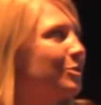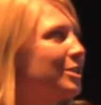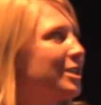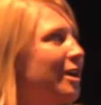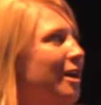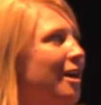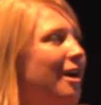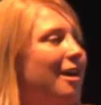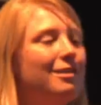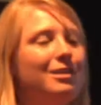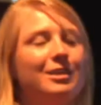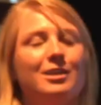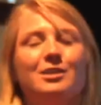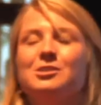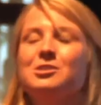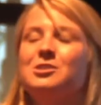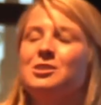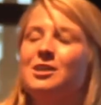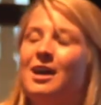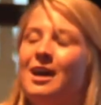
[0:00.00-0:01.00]
in
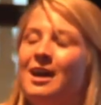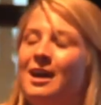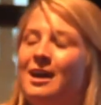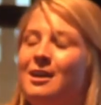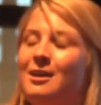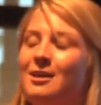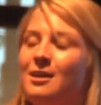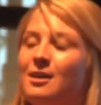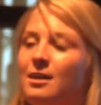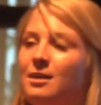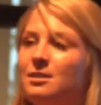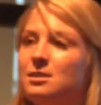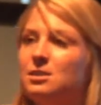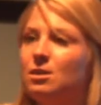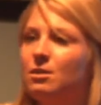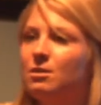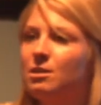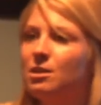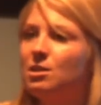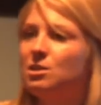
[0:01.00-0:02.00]
college, I
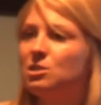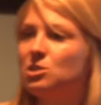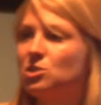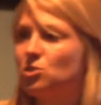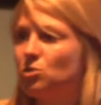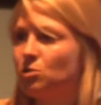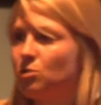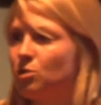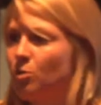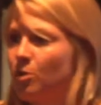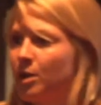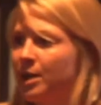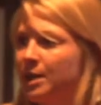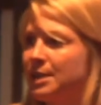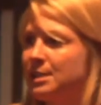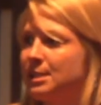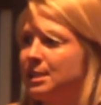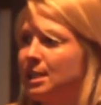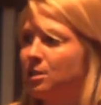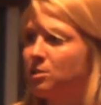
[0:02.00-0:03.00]
started a student
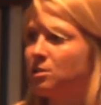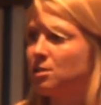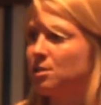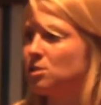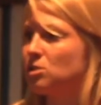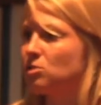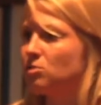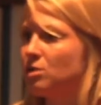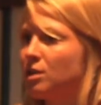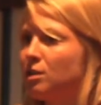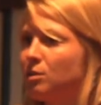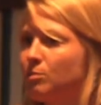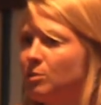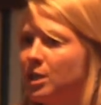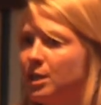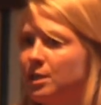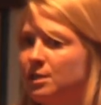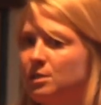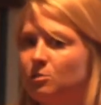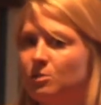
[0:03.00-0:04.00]
organization strictly
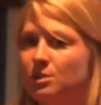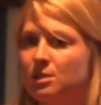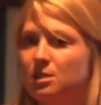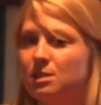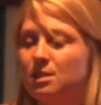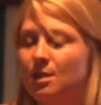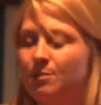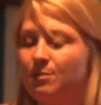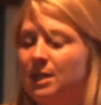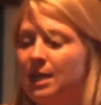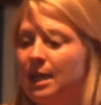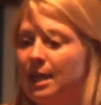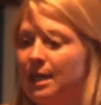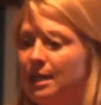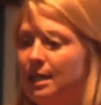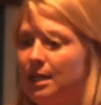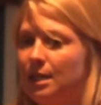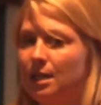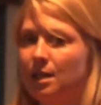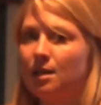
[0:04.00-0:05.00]
because it was something I
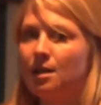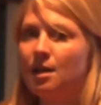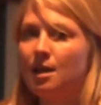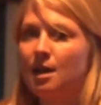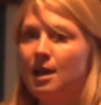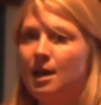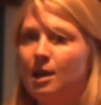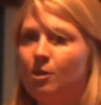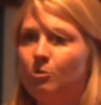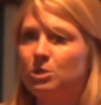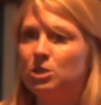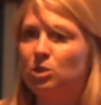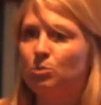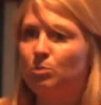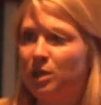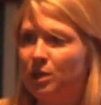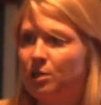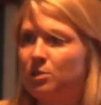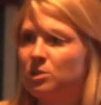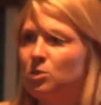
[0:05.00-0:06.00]
needed. It was a
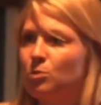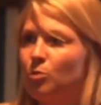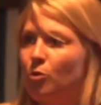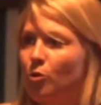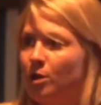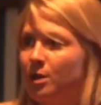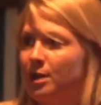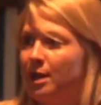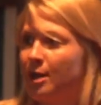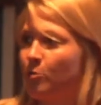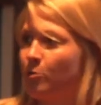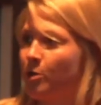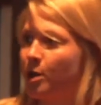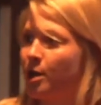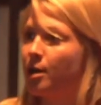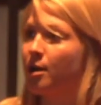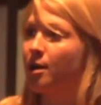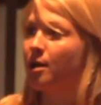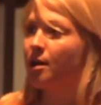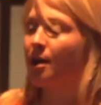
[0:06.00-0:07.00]
peer support
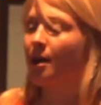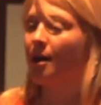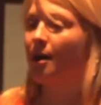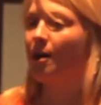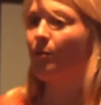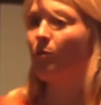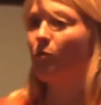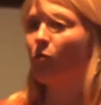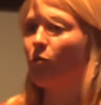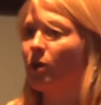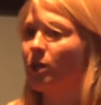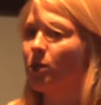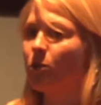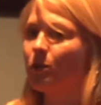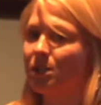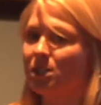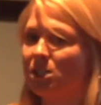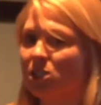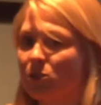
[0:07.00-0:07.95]
network where you can